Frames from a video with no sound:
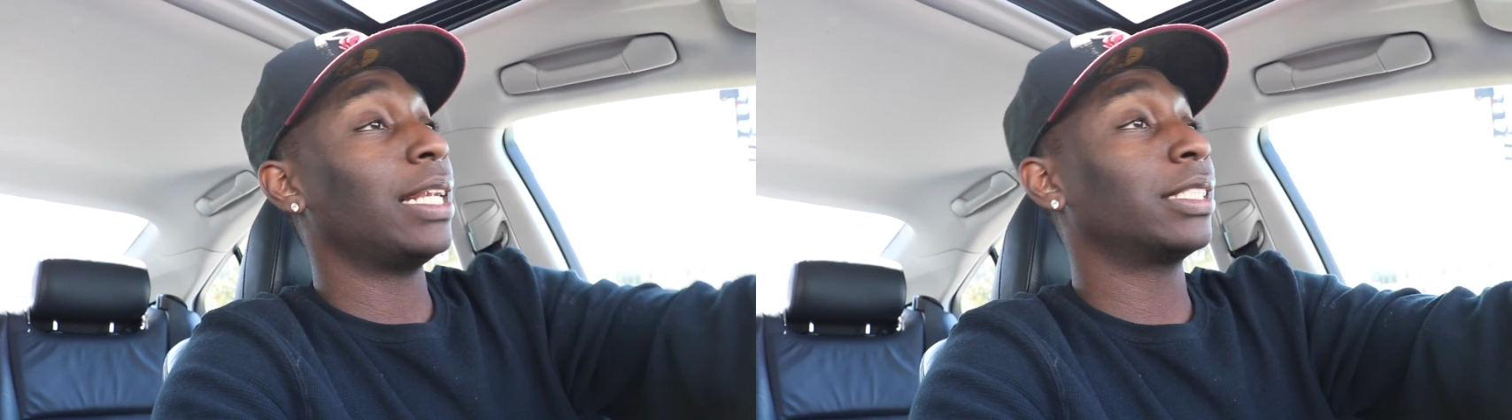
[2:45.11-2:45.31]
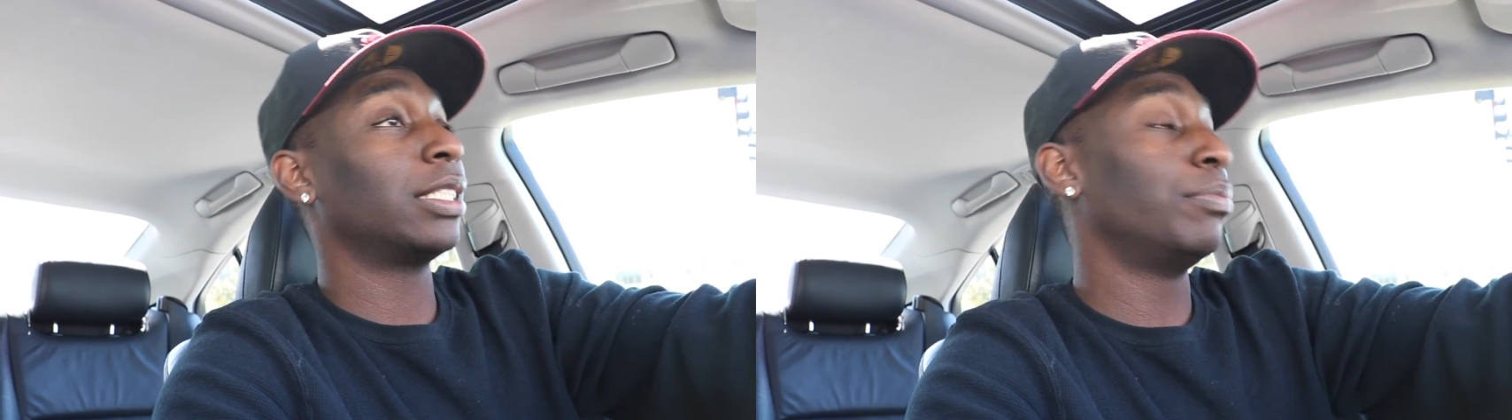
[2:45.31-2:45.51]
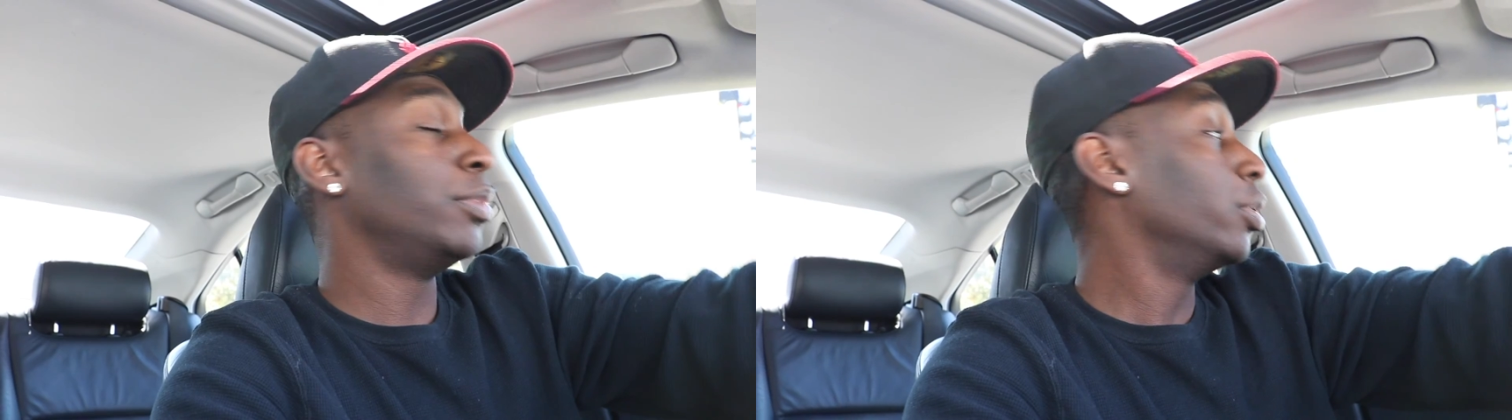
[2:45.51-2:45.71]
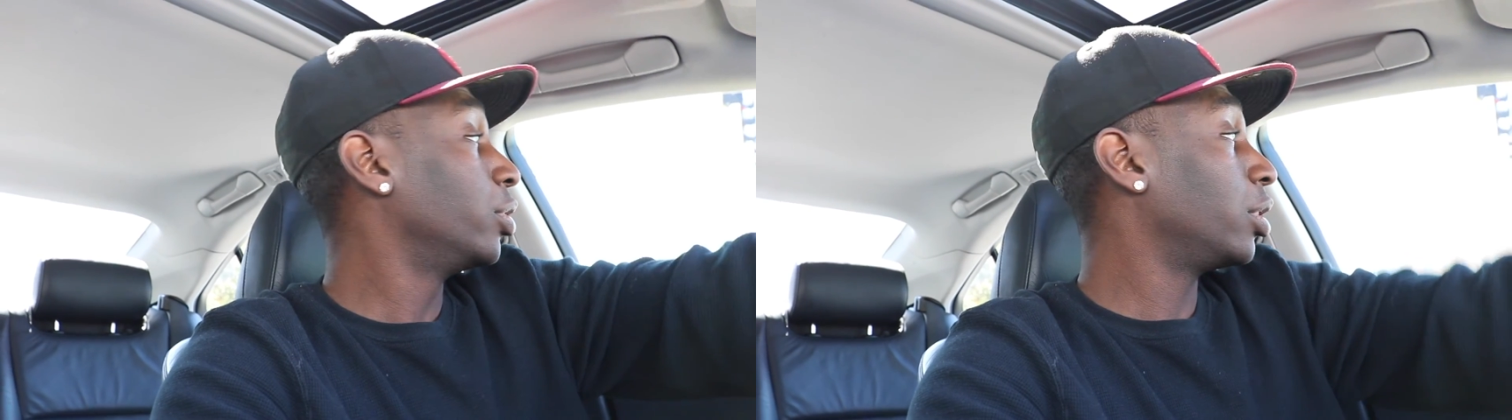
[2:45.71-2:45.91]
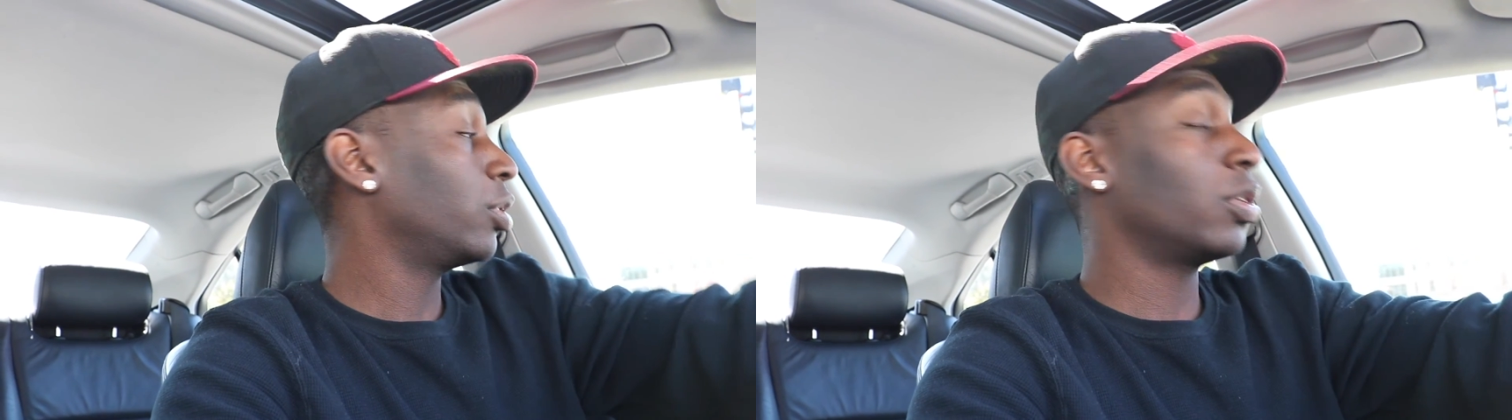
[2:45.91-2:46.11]
listen to
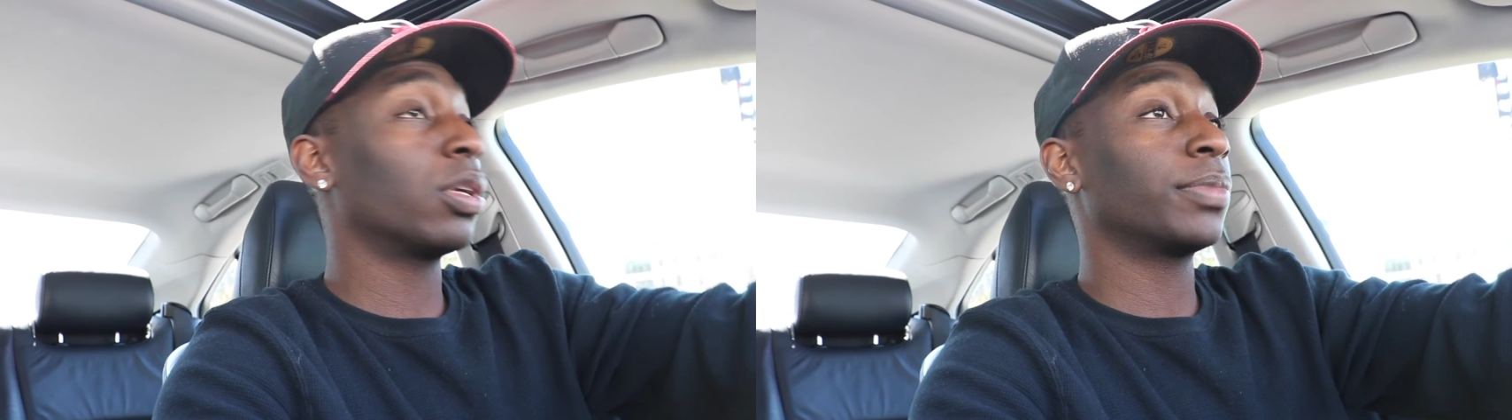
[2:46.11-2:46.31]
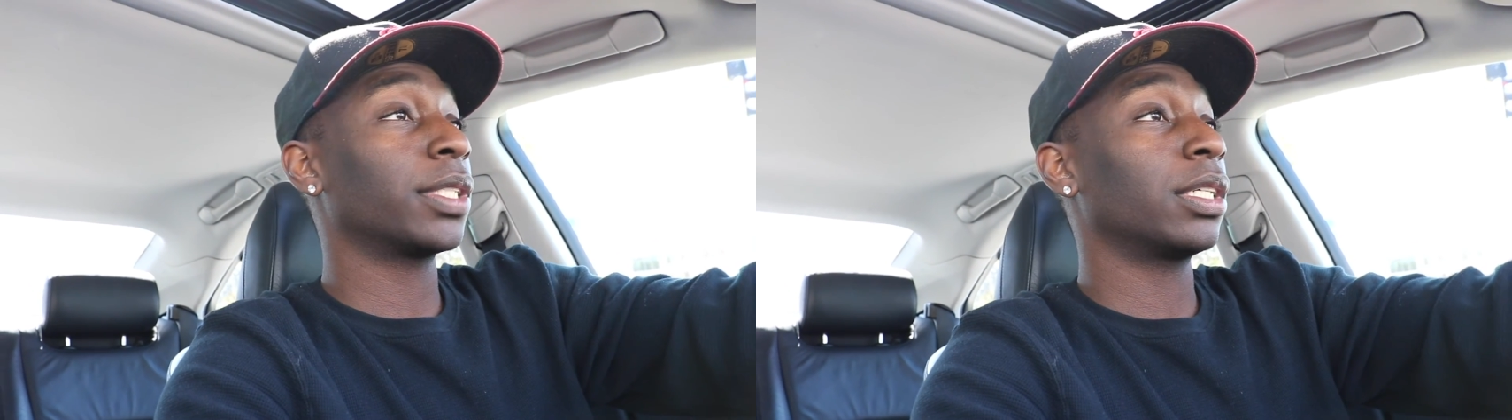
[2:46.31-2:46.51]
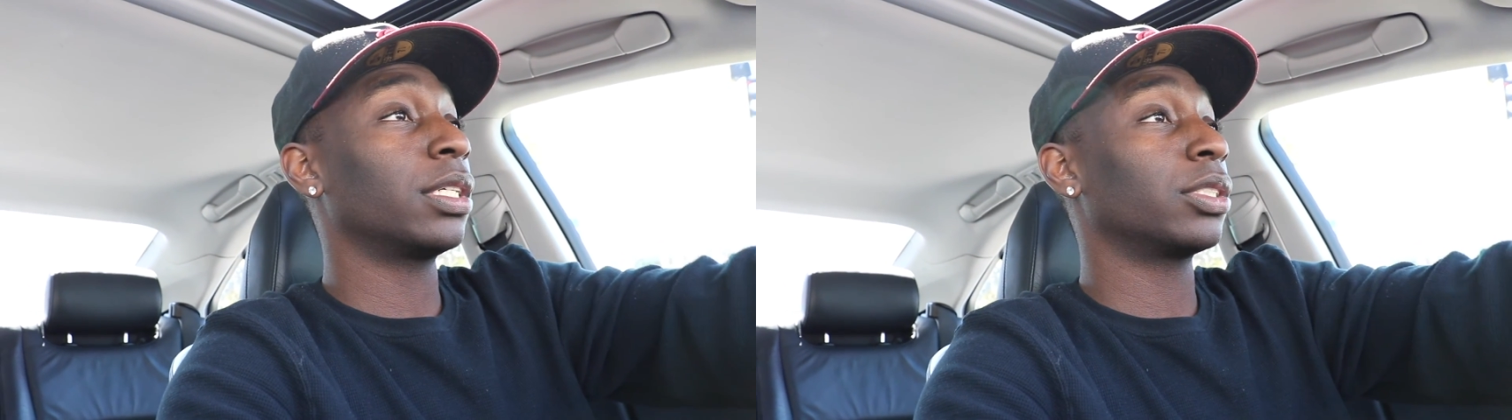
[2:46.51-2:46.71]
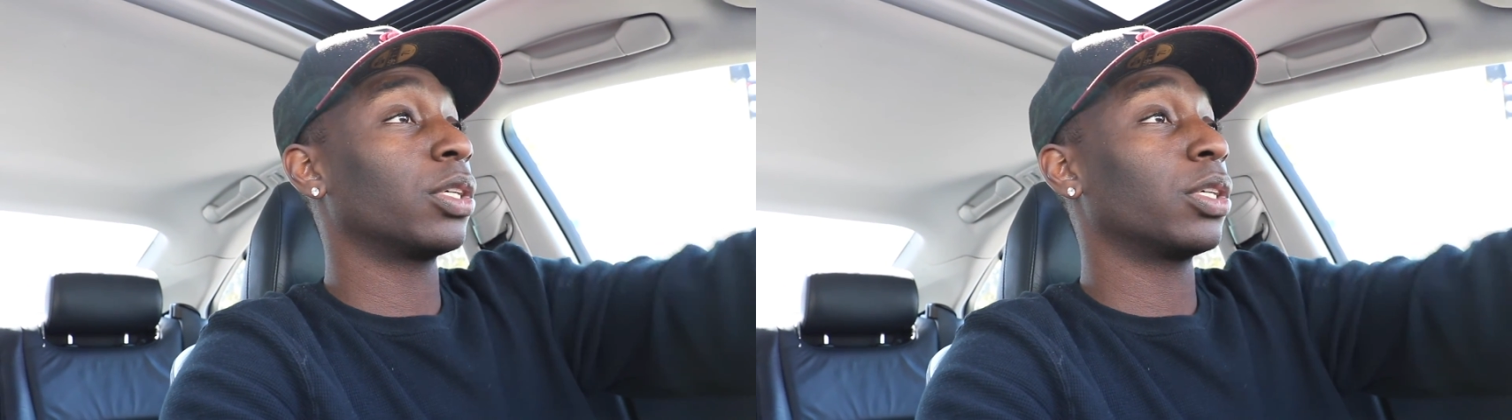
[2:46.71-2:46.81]
music, you know what I'm saying?